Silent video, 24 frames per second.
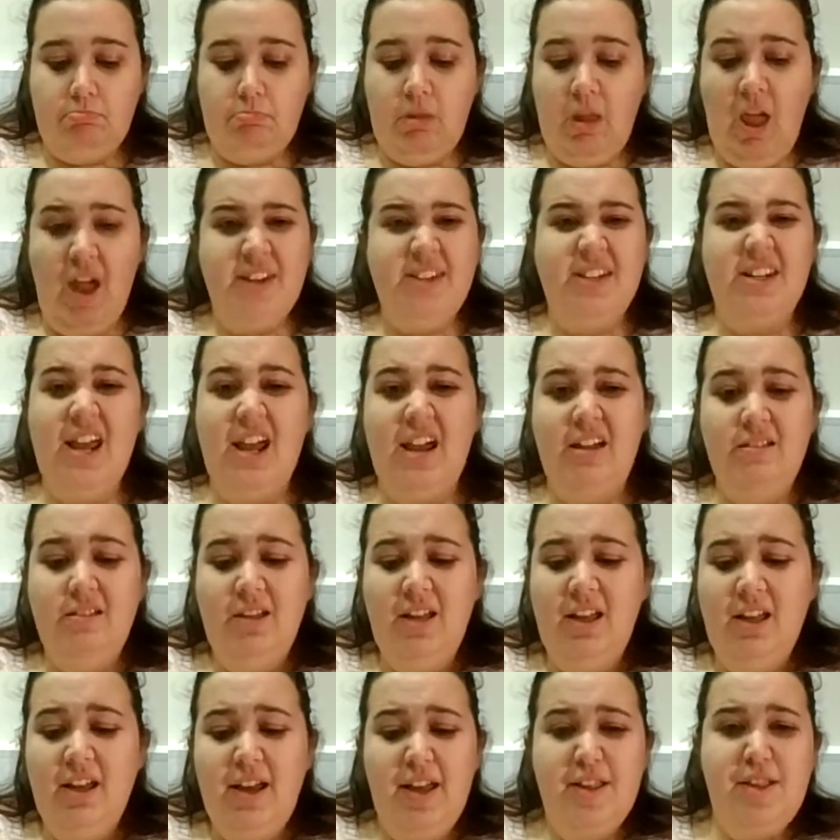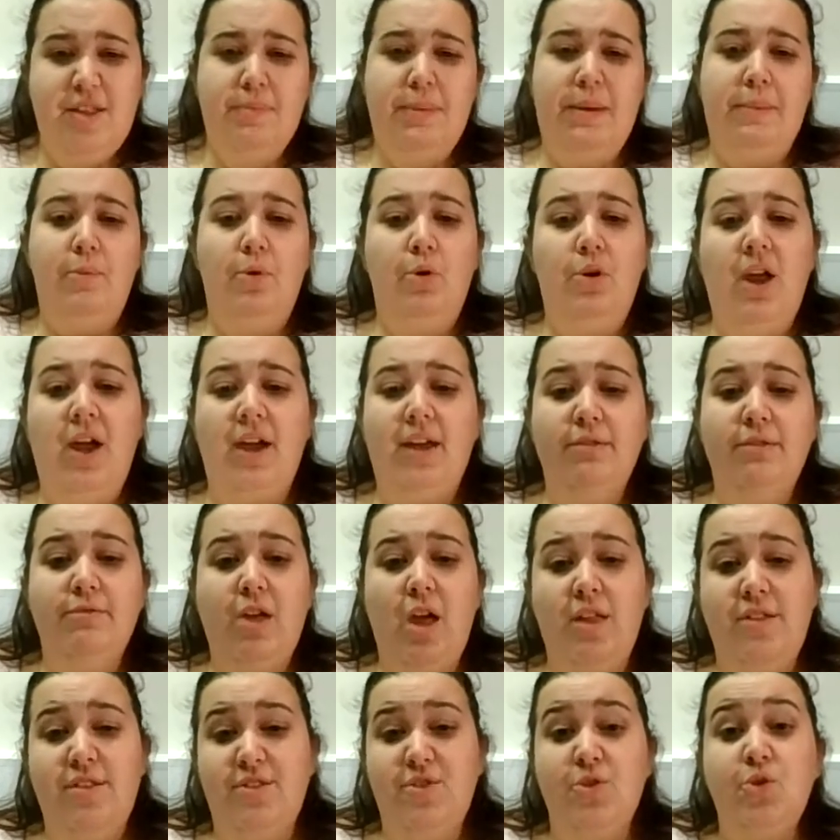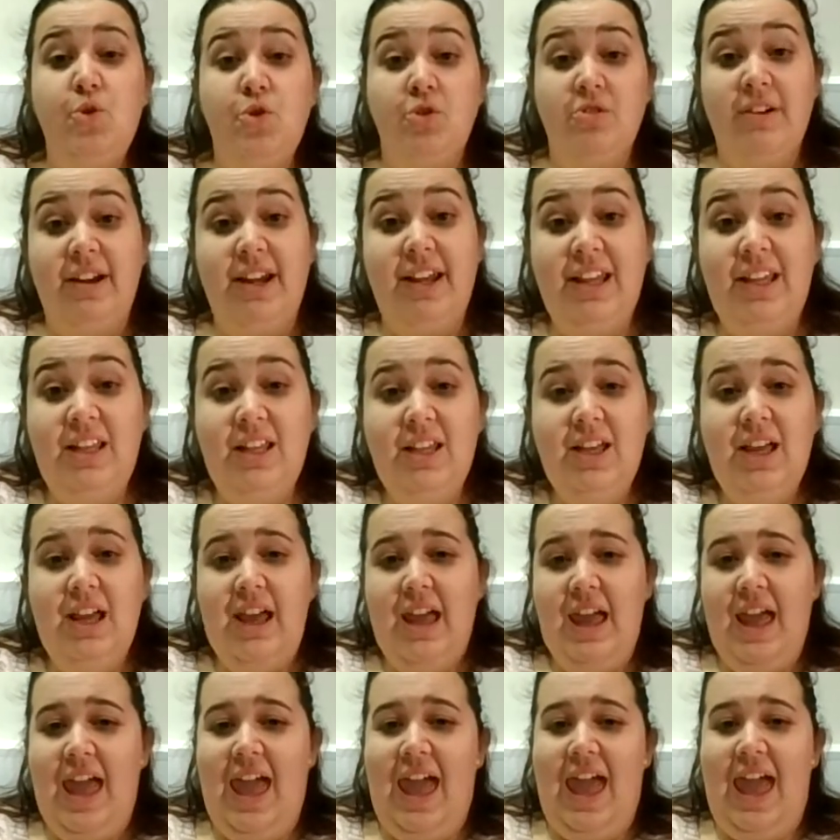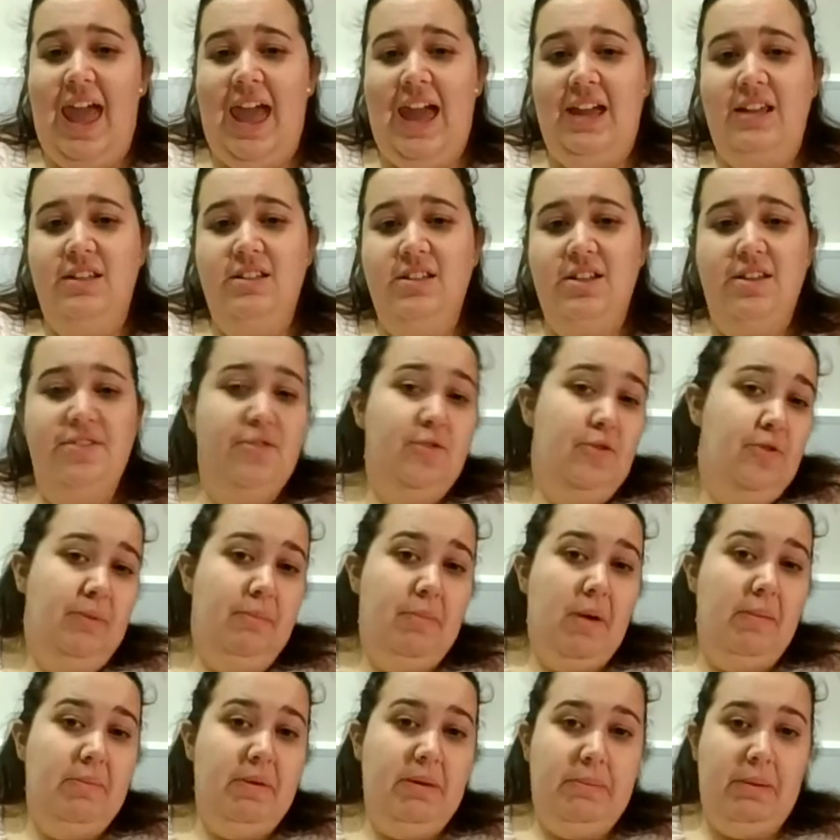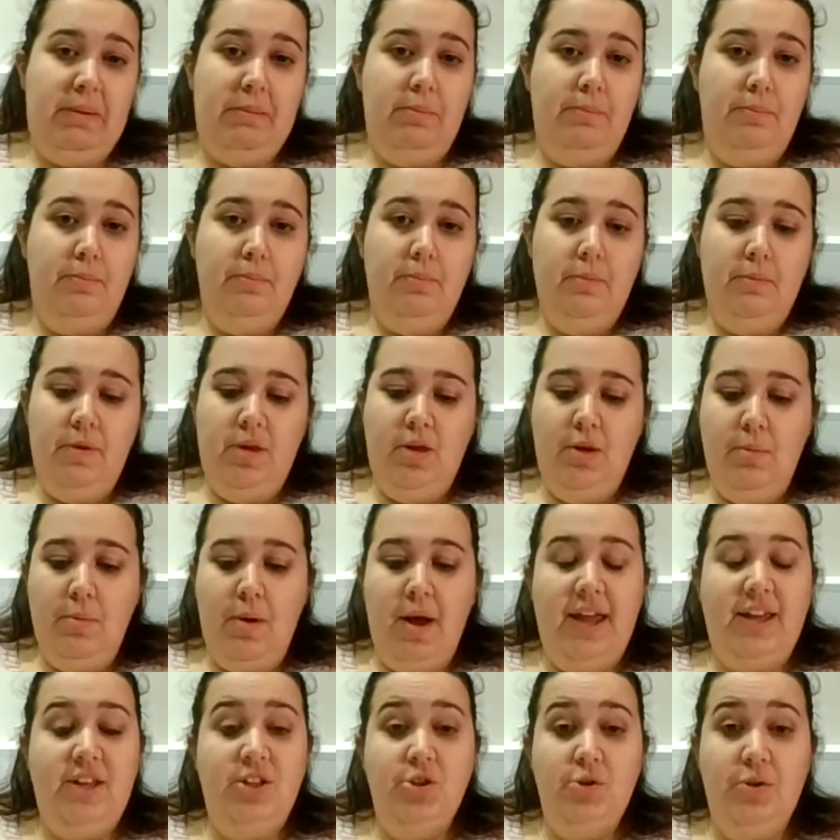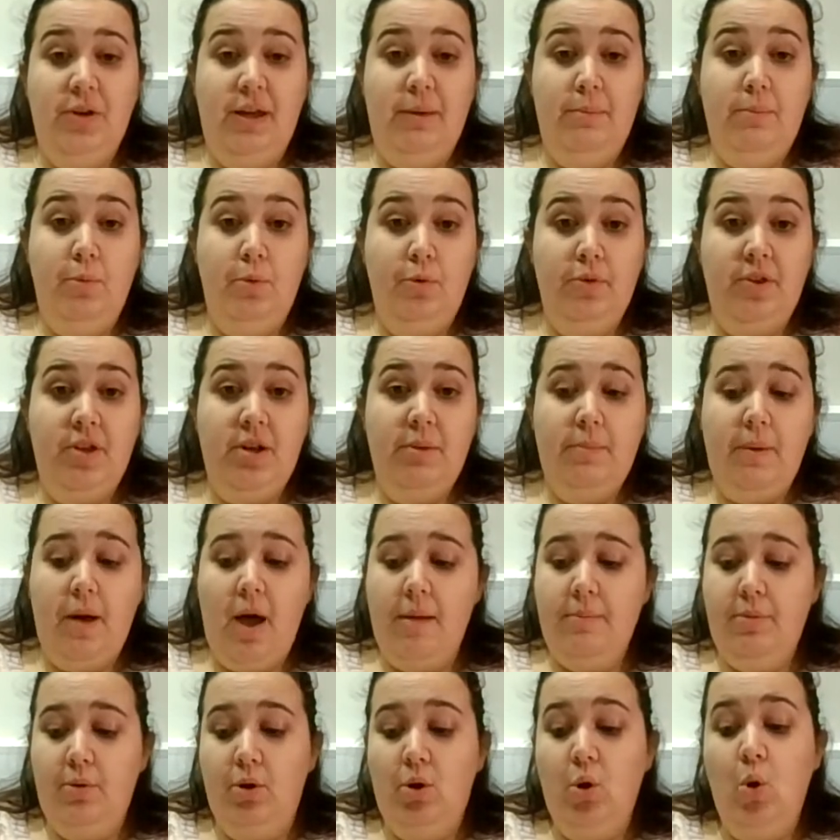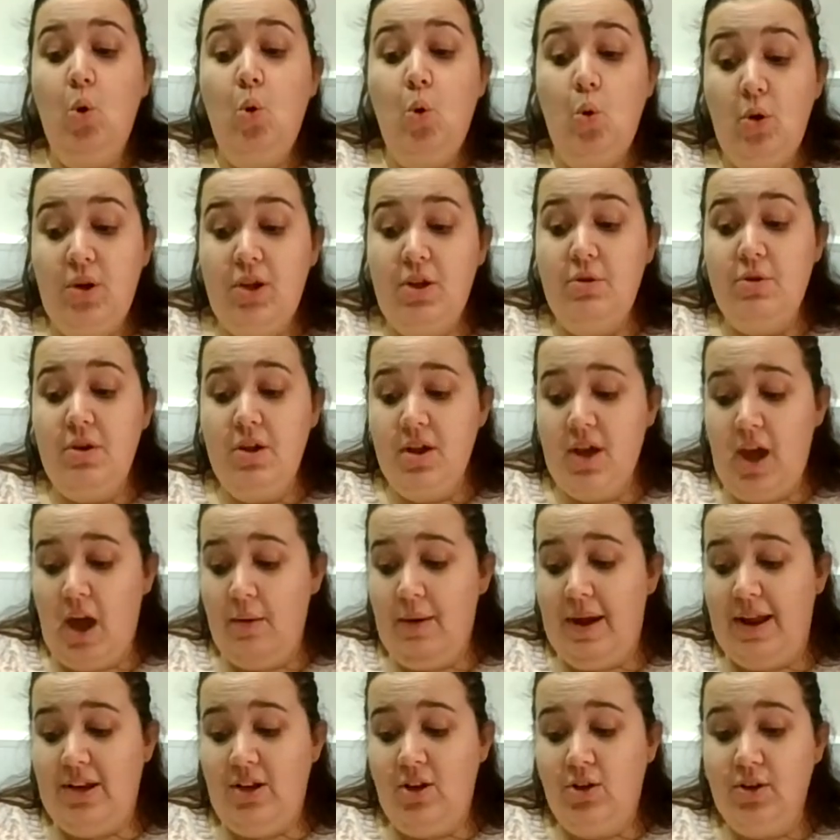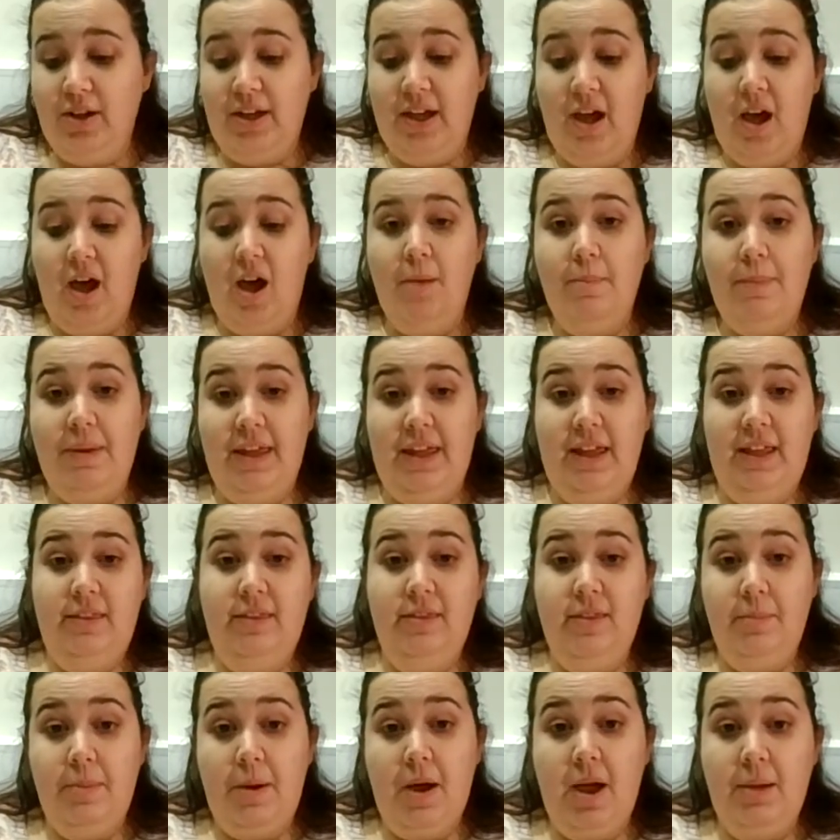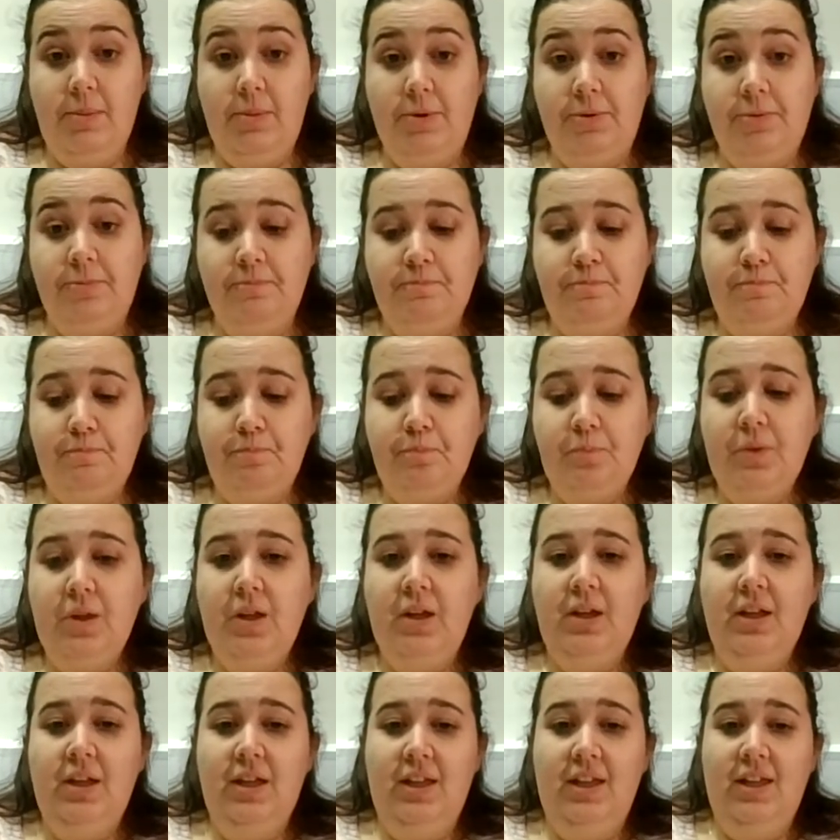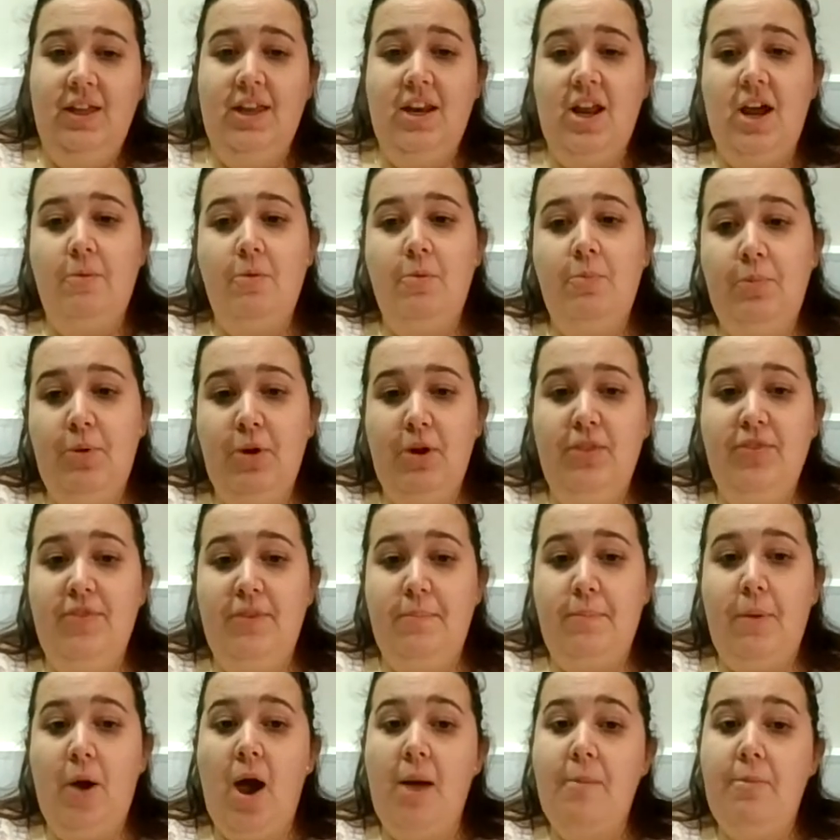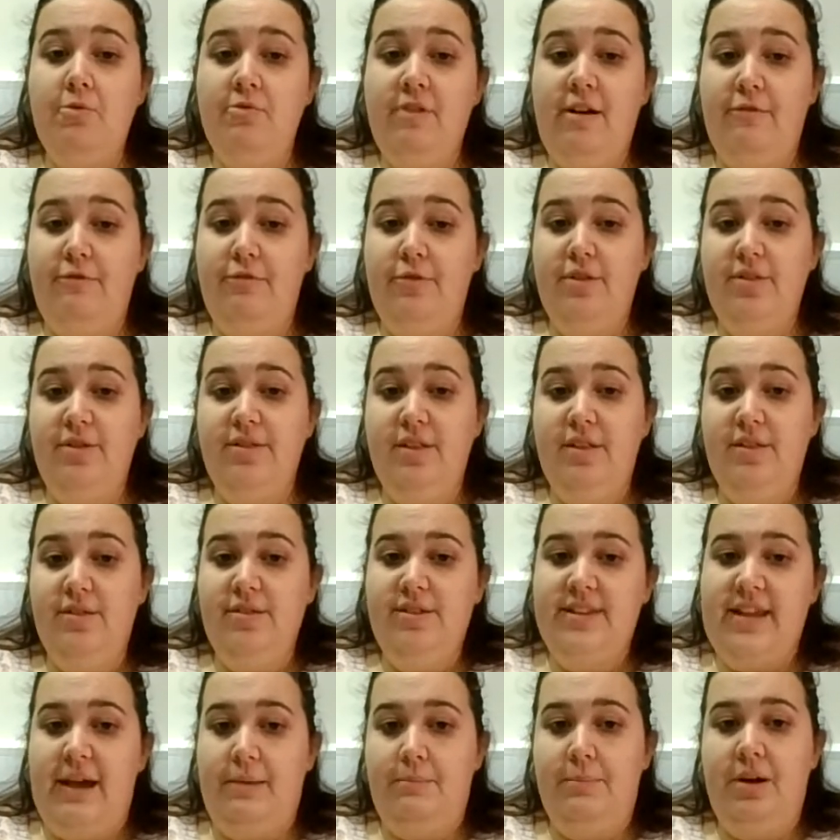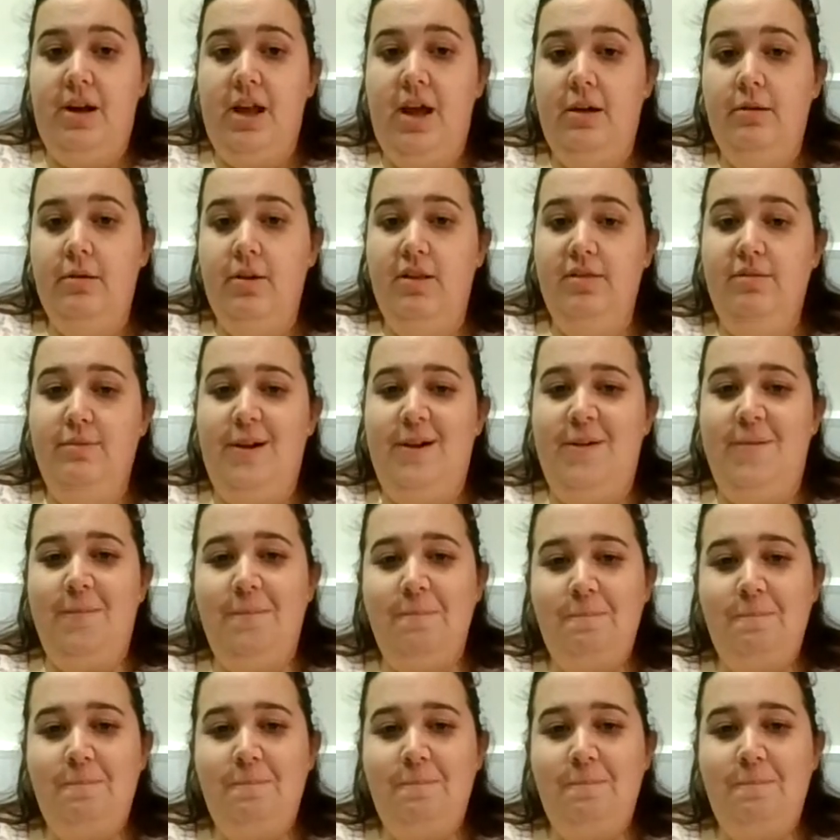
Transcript: I don't know, it's a bit more like a, a story, and I thought it might be a bit, you might enjoy it more than the Bible. Or you can go and look it up in the Bible, and I will put the Bible references down below as well.